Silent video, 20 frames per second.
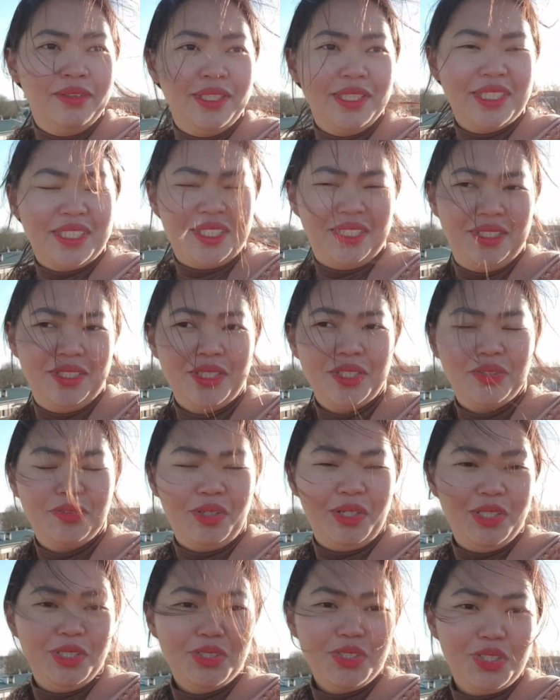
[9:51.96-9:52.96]
places
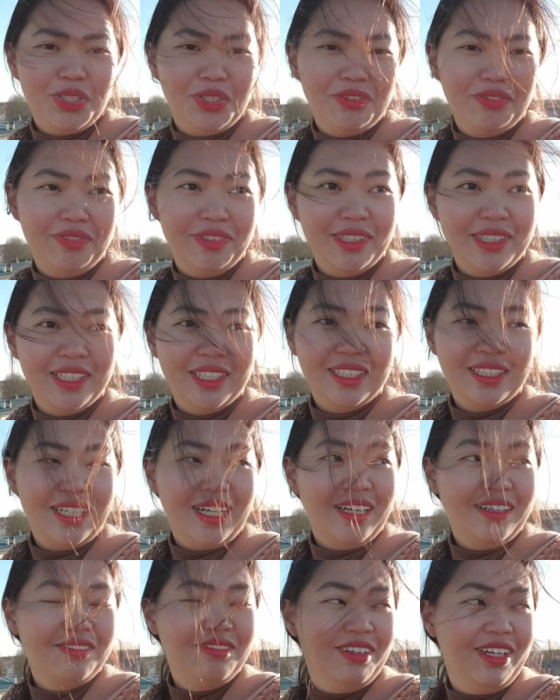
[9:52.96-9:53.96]
where you should visit
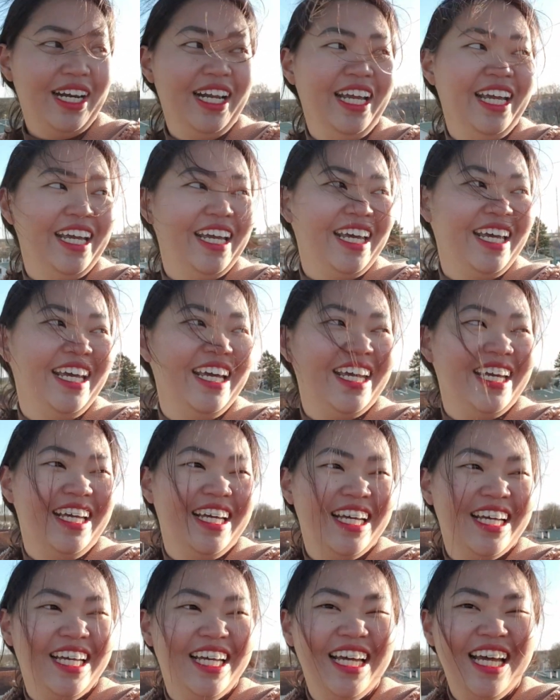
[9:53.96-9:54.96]
Rakvere.
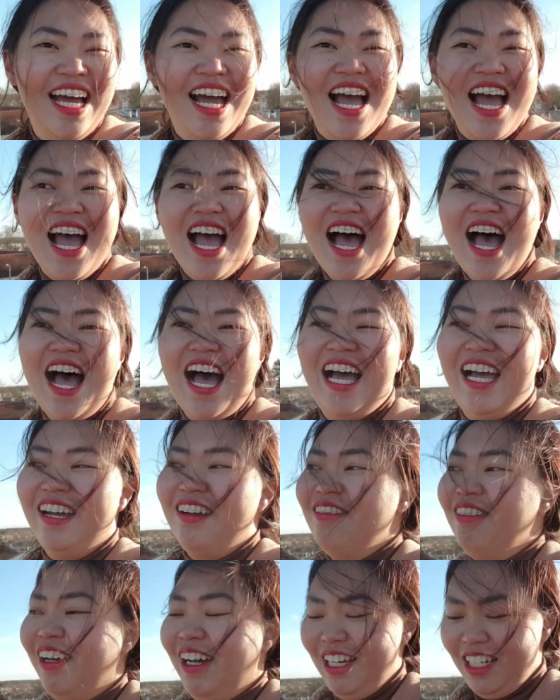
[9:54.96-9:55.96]

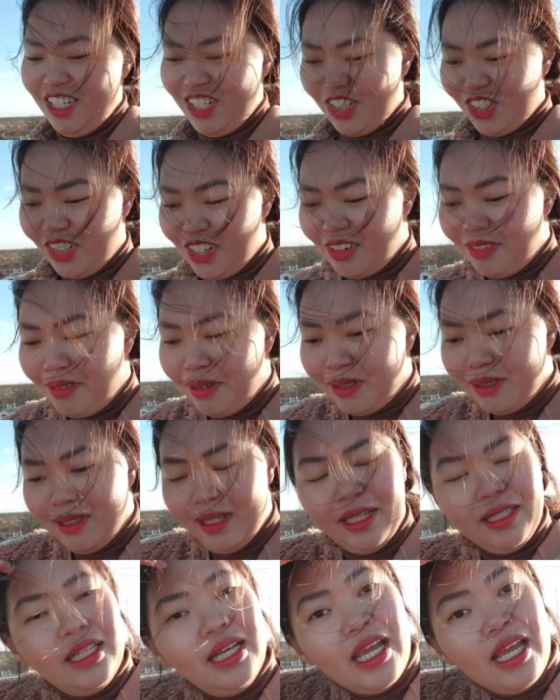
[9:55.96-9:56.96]
I'm not sure about that.